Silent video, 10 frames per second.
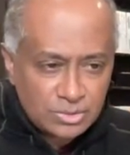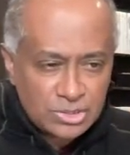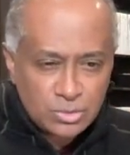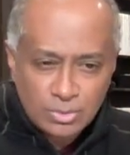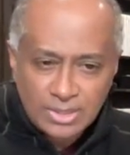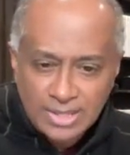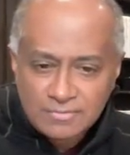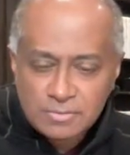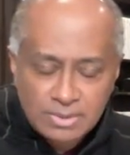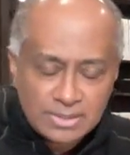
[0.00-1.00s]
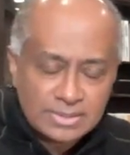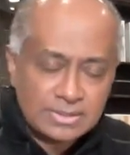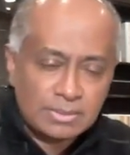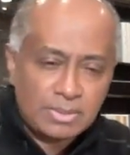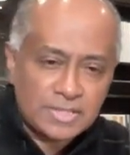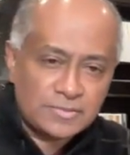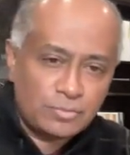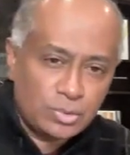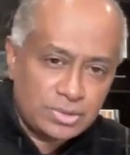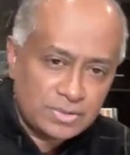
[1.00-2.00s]
which is where I've spent the past
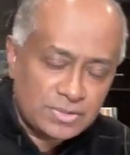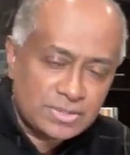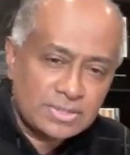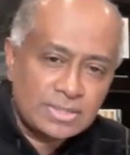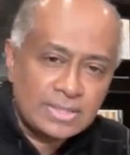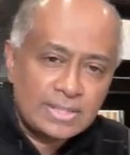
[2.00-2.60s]
4 years.